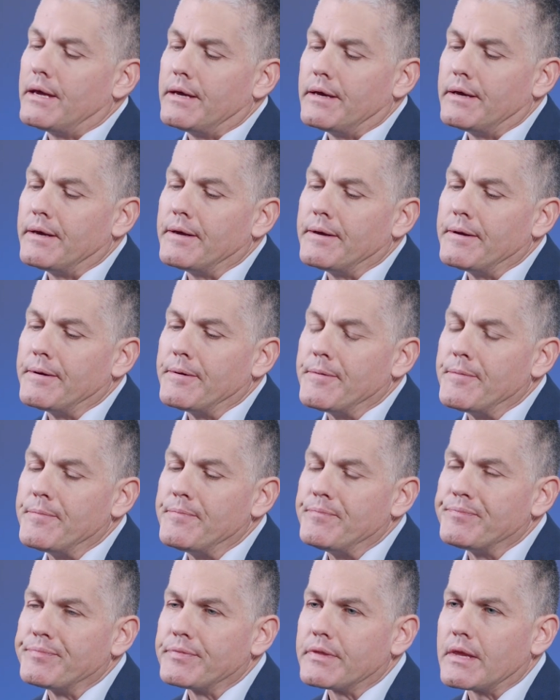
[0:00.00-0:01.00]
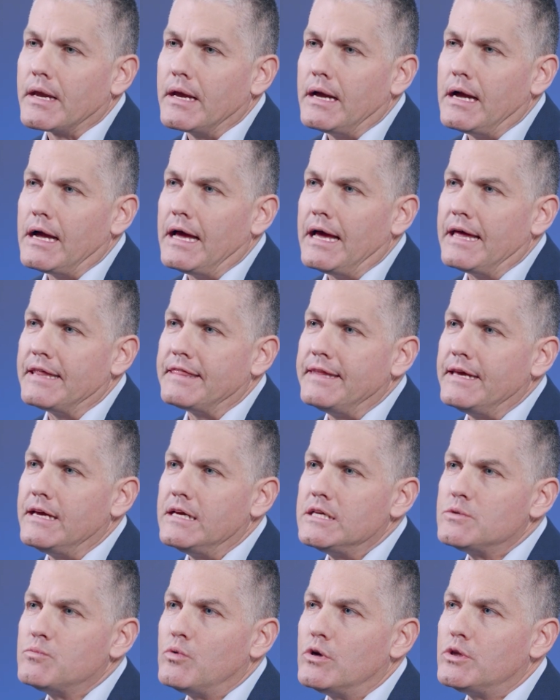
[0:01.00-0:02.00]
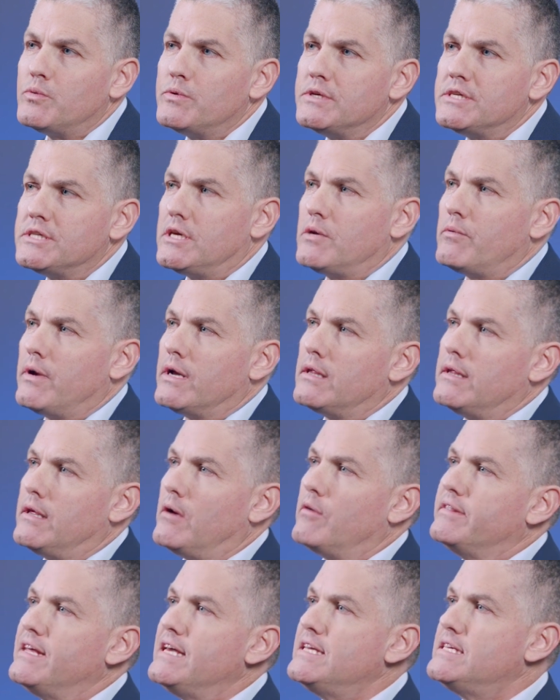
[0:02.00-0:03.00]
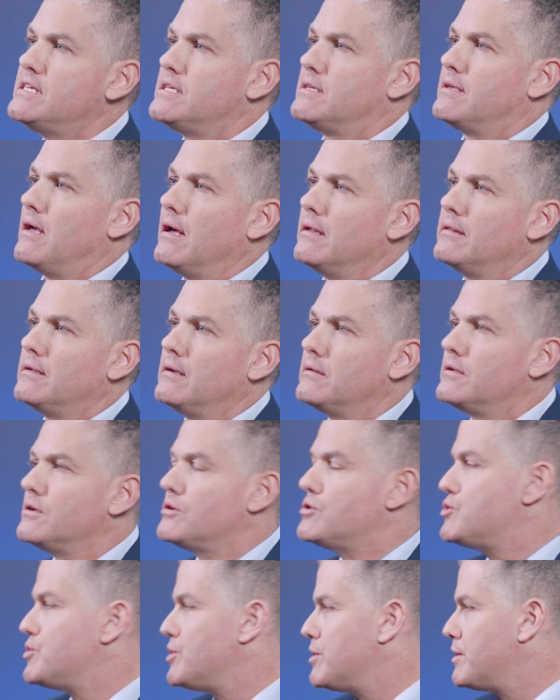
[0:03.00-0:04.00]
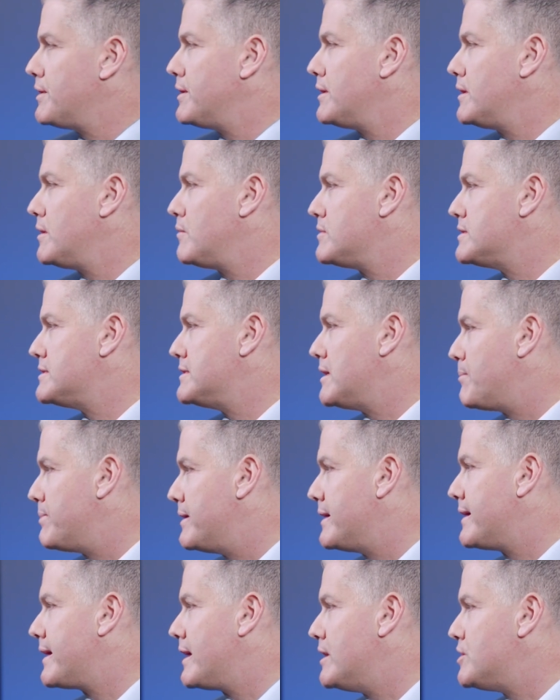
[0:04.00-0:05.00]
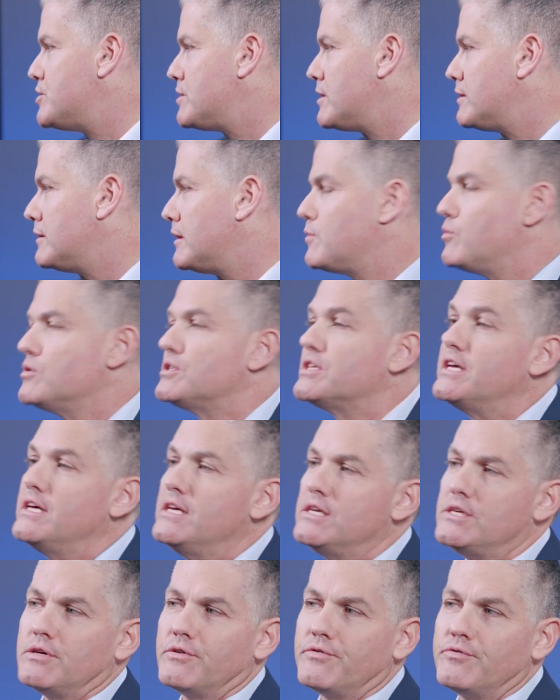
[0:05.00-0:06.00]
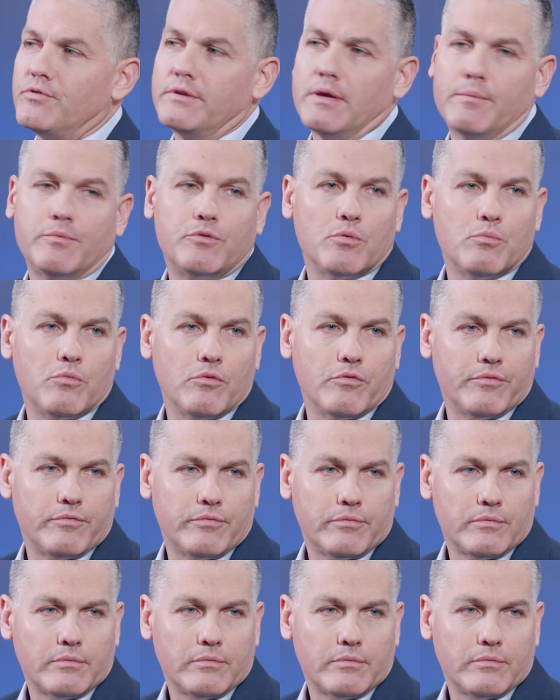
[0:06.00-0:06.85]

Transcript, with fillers: um, I think is what we see right now. They started the journey with the application that was easier for them to move.